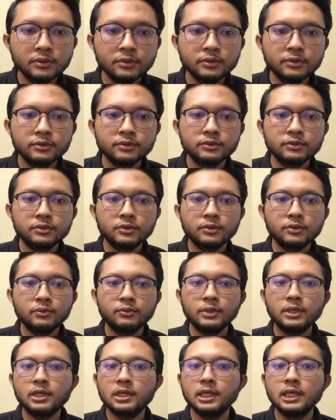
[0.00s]
So we're
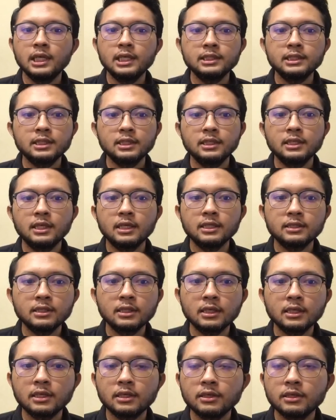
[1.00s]
collecting
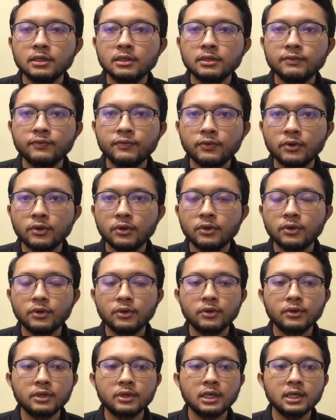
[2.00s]
data for
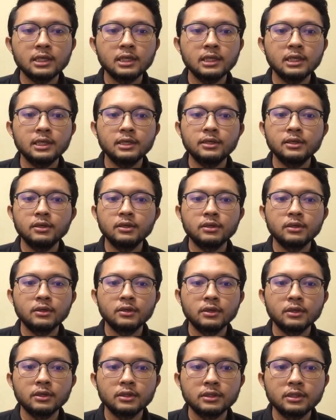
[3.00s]
calculate
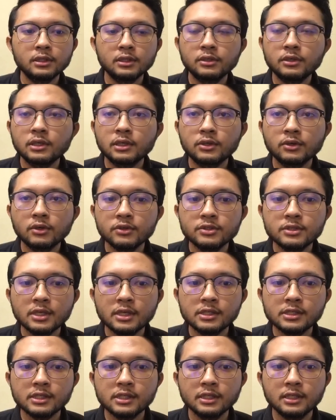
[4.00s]
the
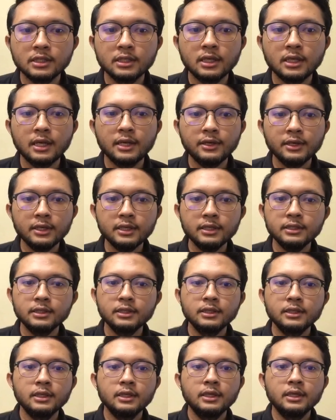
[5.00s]
cross-sectional area
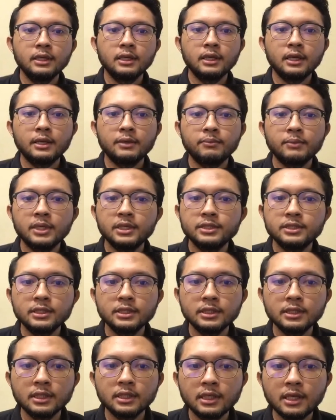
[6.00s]
and measure
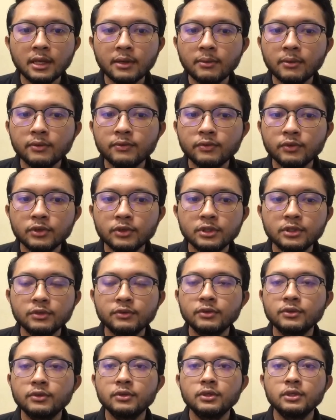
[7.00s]
the depth of water
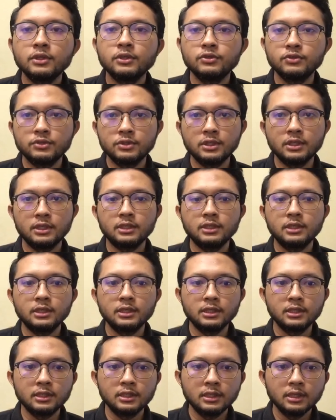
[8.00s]
using the